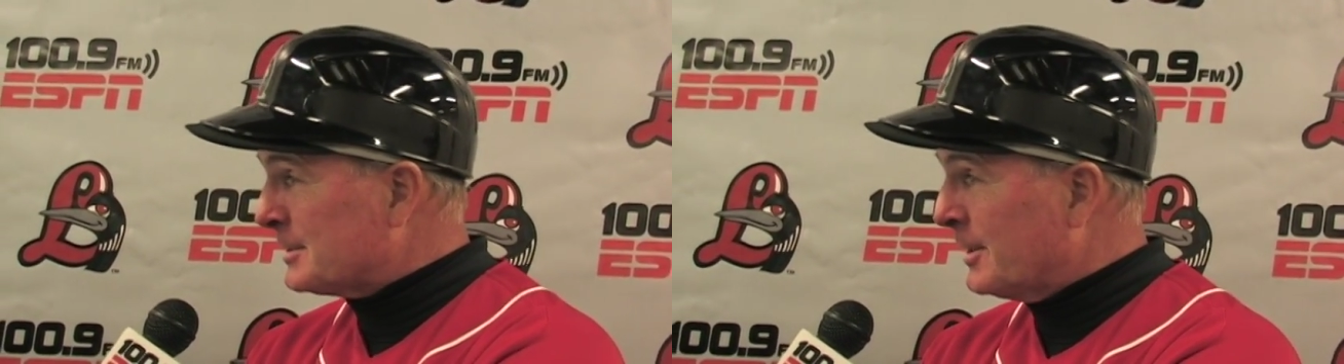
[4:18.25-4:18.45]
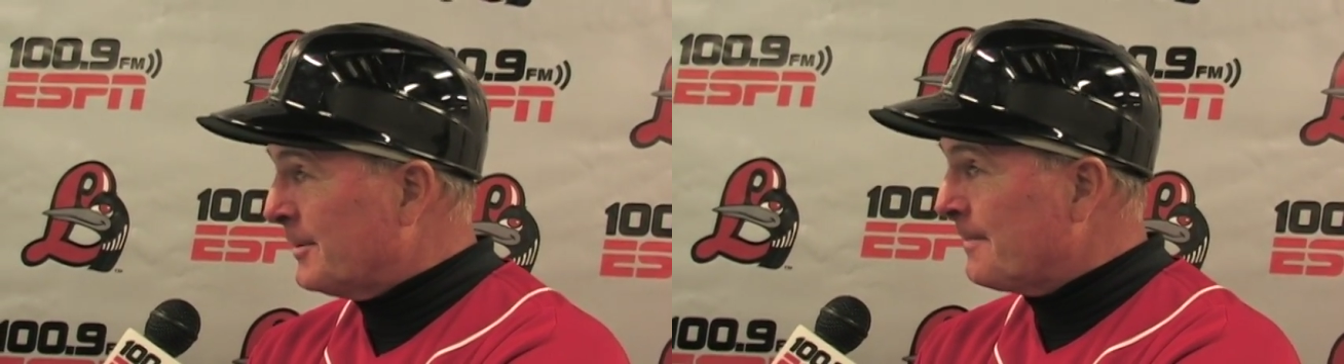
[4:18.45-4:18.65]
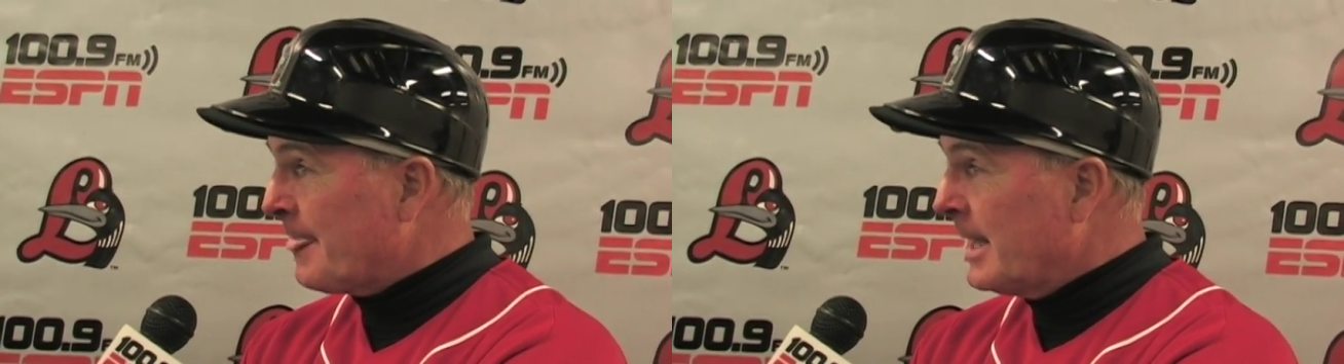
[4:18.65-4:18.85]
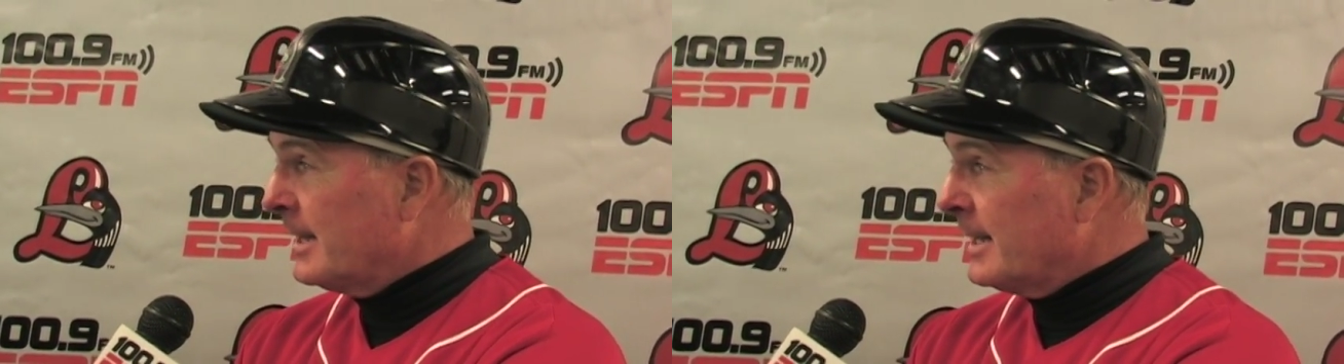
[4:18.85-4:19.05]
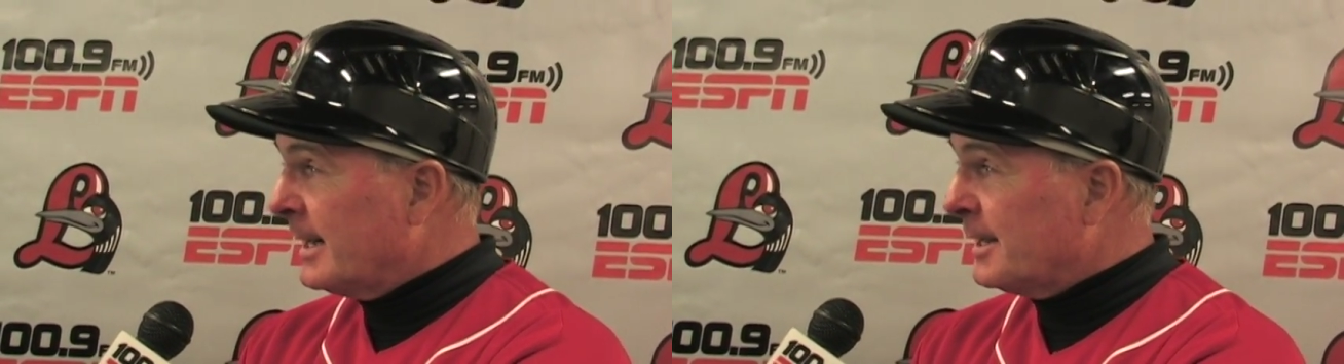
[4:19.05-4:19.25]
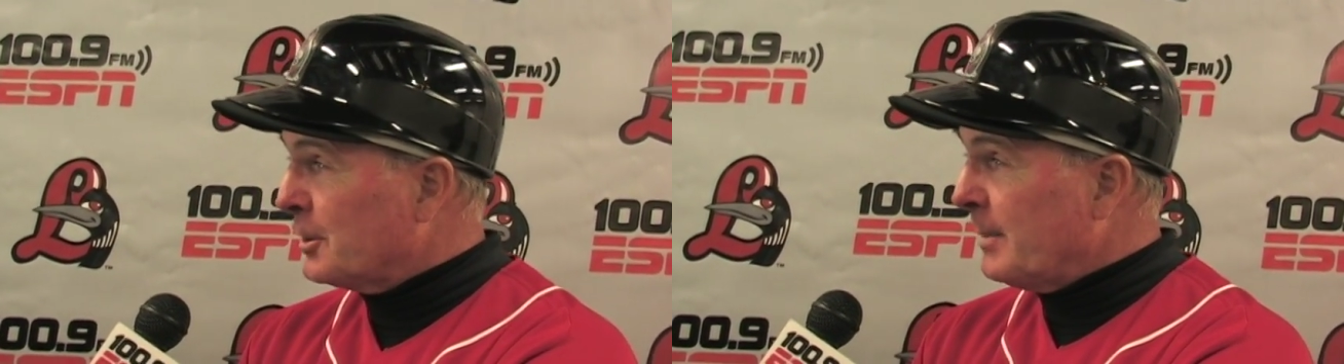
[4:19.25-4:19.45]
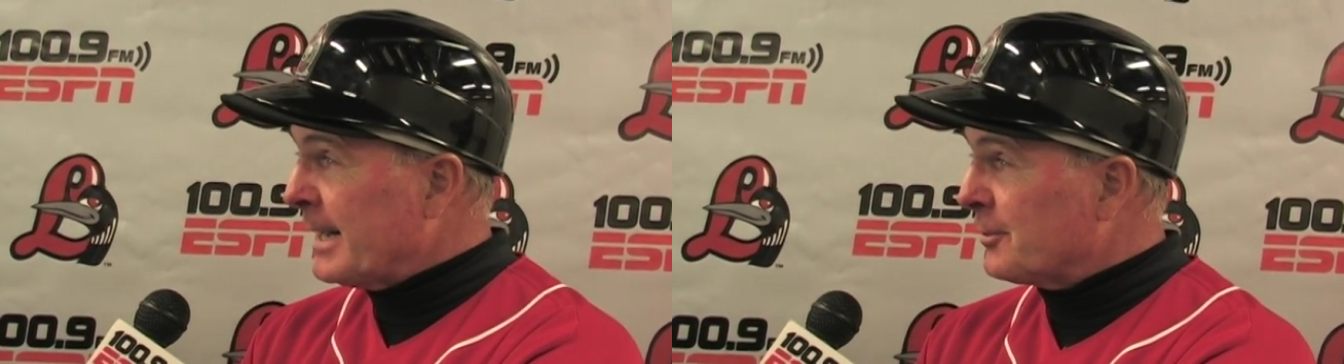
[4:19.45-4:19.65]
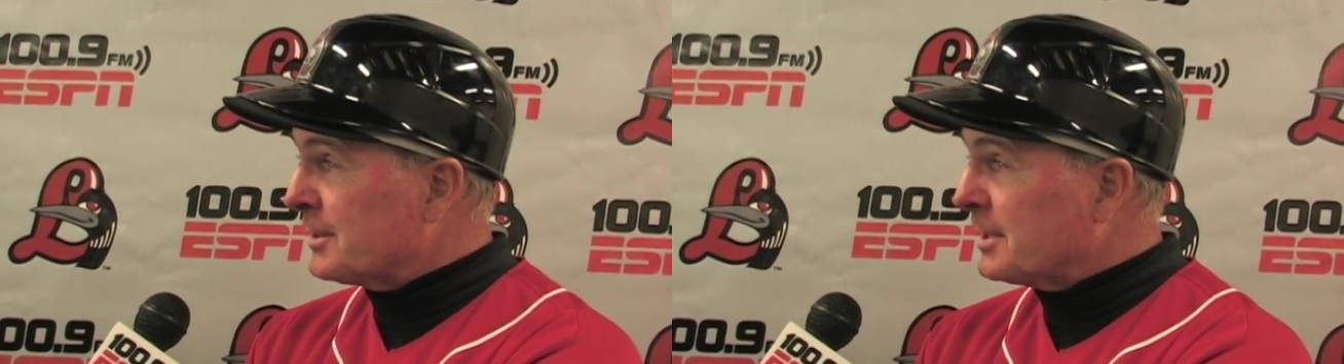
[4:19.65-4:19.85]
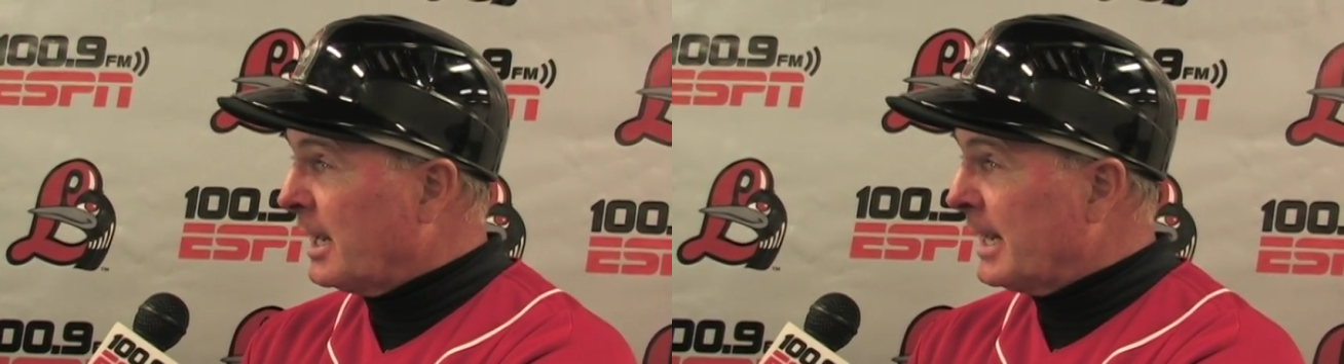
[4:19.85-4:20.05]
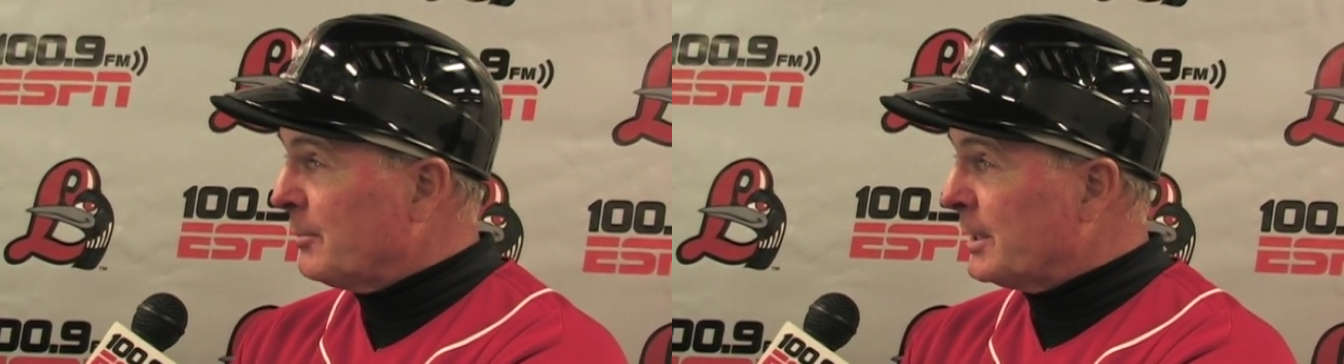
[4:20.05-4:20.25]
So no matter the
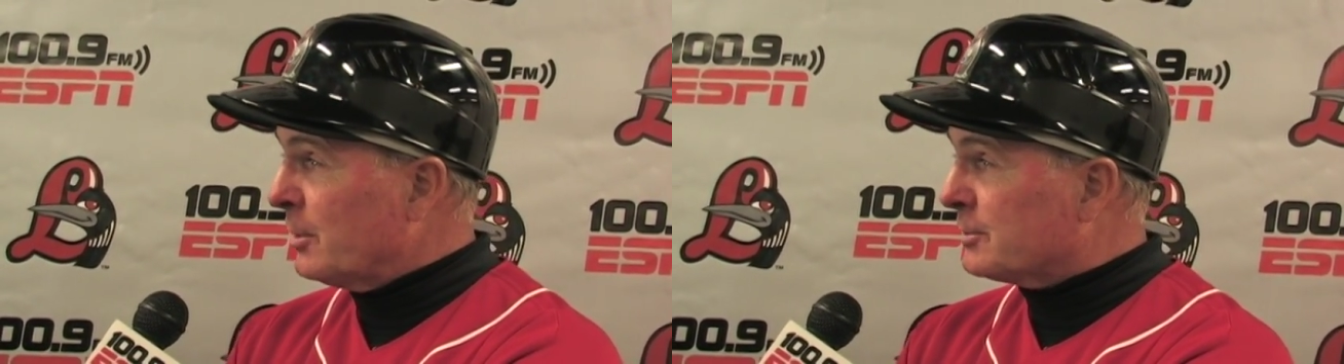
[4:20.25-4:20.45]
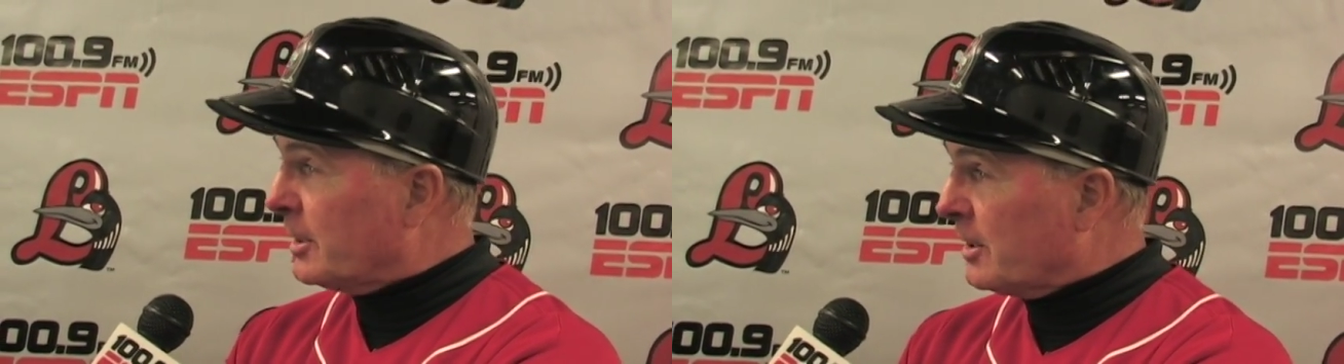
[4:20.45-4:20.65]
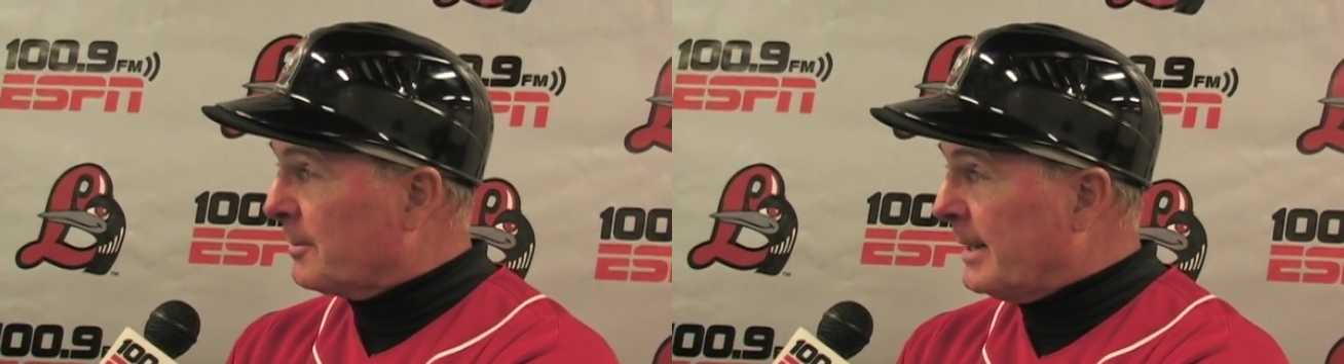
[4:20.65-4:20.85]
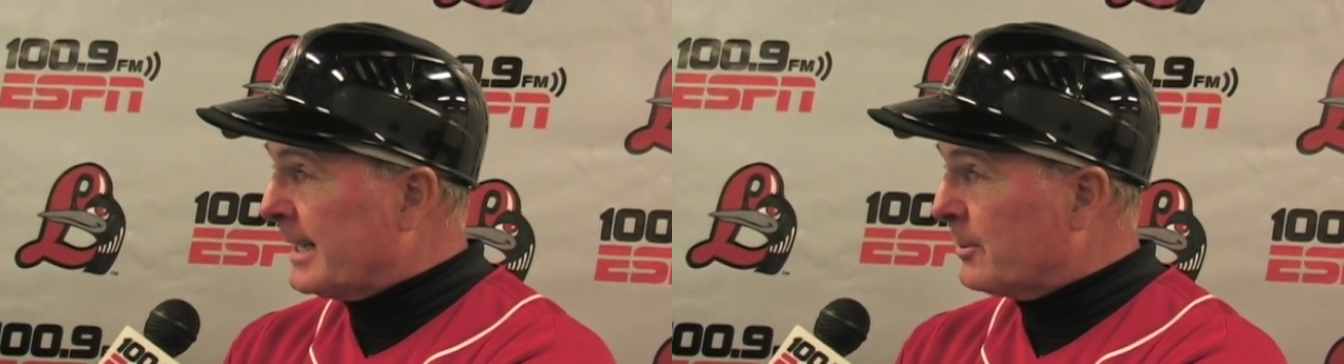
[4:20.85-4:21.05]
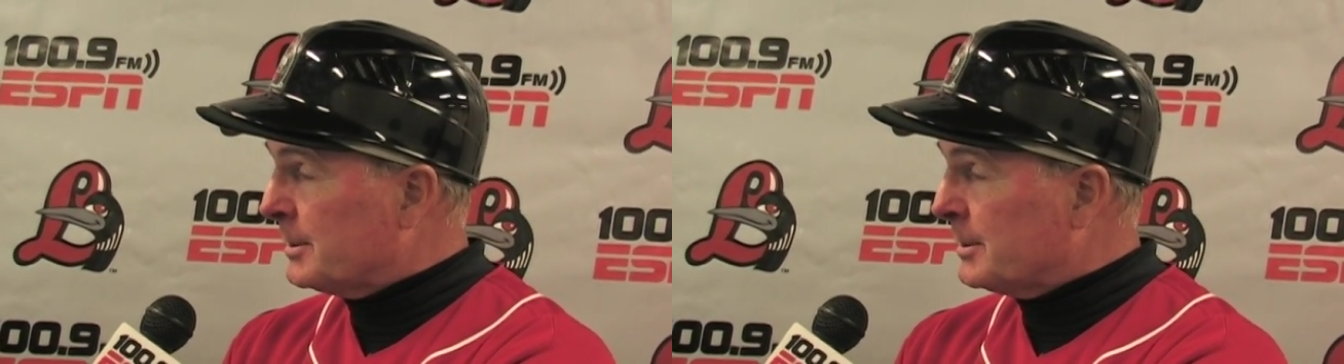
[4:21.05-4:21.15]
time, we don't talk about it.